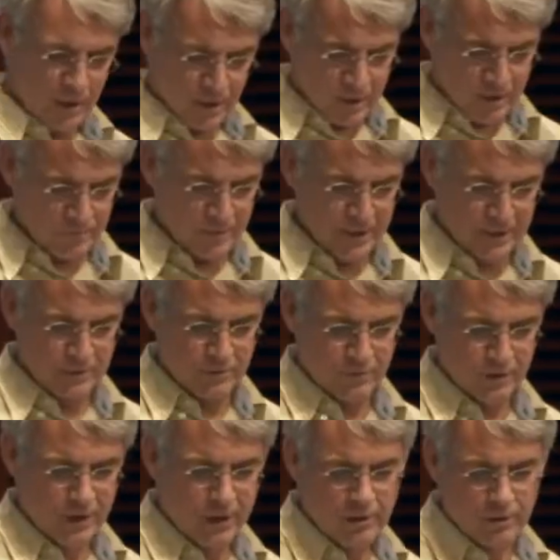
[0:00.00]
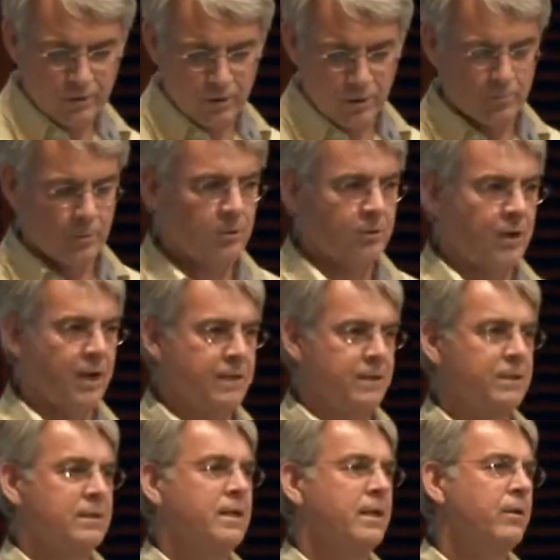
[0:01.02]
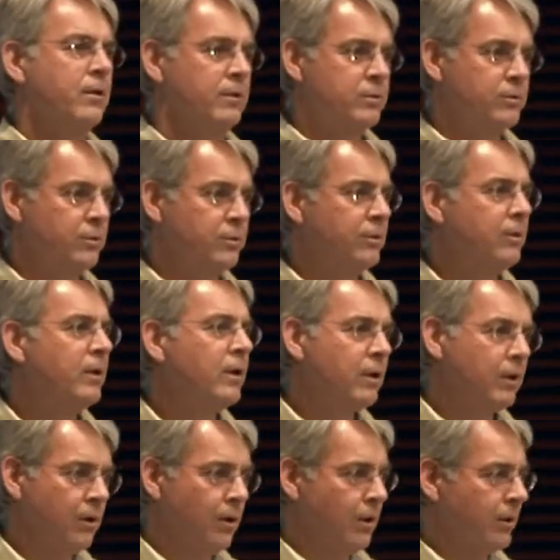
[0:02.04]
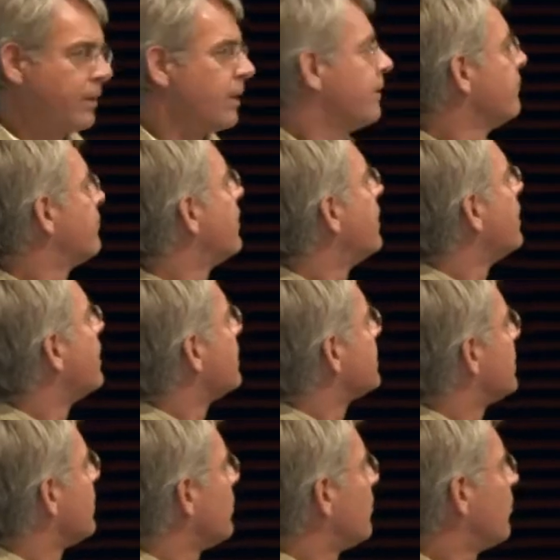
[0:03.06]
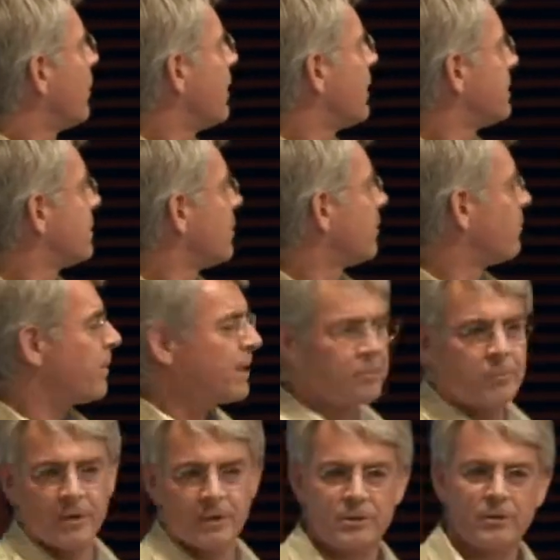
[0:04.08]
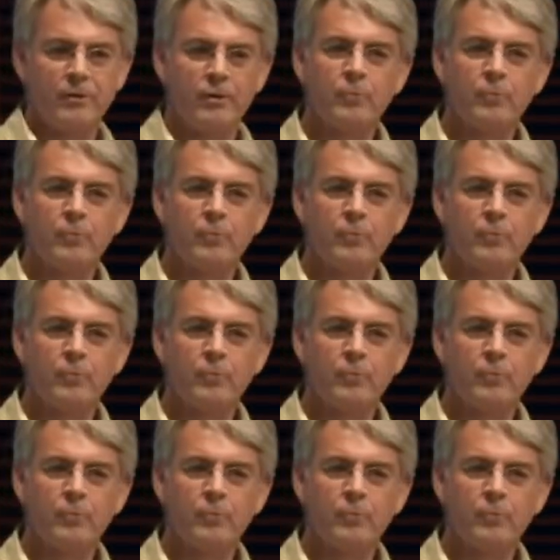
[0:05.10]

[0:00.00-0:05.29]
effects of the current global crisis are not too long-lived. So the big picture, and the